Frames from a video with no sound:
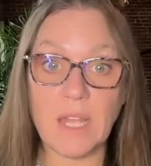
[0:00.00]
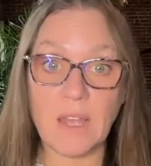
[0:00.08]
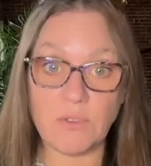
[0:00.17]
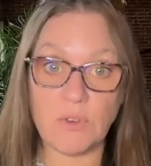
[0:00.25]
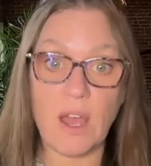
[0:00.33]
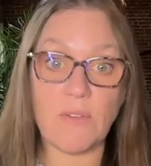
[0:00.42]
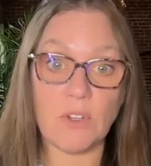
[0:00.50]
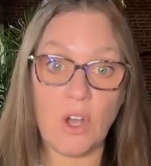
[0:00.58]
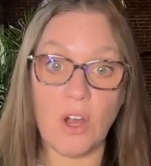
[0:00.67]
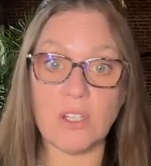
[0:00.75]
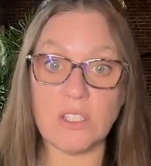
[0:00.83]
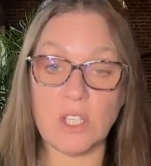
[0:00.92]
They have travel
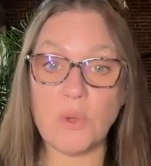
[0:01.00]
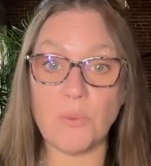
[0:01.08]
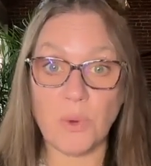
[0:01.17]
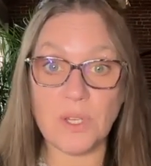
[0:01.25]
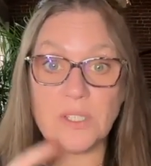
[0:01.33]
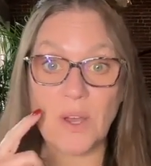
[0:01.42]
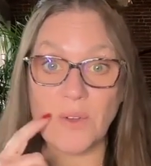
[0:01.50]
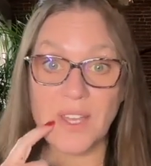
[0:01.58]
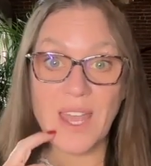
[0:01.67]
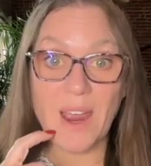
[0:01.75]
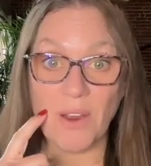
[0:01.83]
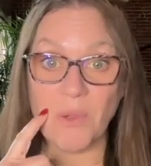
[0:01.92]
cards that you can print out and
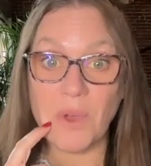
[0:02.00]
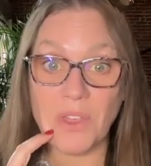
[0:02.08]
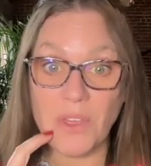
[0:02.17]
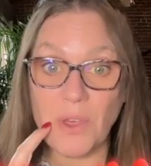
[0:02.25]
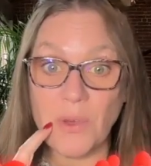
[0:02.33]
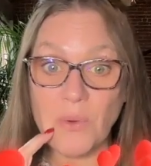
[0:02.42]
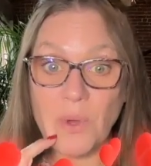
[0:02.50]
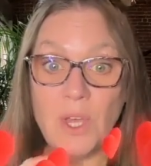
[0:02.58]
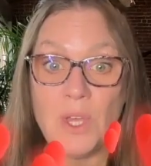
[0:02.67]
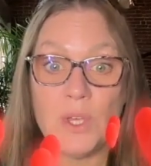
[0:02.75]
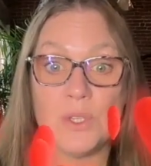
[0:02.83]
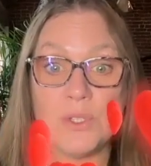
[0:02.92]
carry with you.
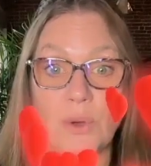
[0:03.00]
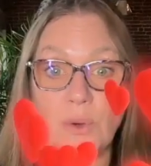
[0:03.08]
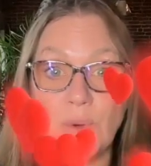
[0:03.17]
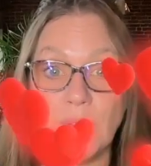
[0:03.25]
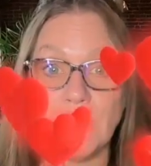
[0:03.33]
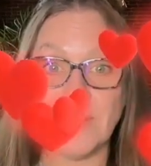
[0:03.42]
So